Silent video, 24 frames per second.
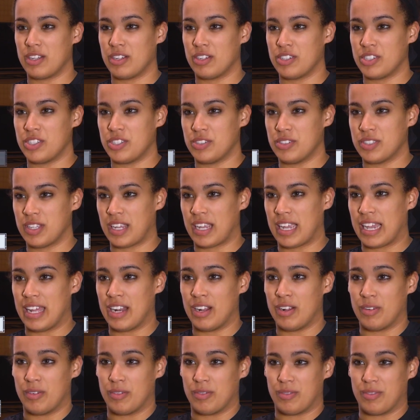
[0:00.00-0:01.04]
in her shoes, like I
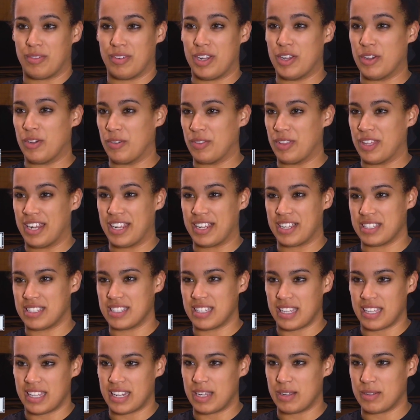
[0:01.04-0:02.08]
don't know that I could
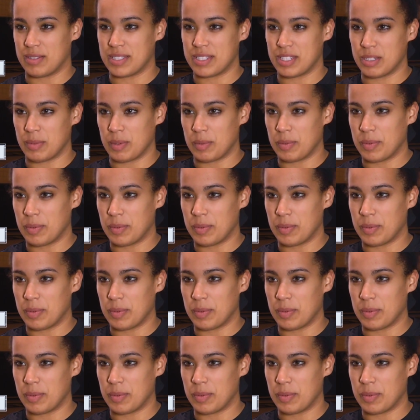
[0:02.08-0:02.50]
say that I would still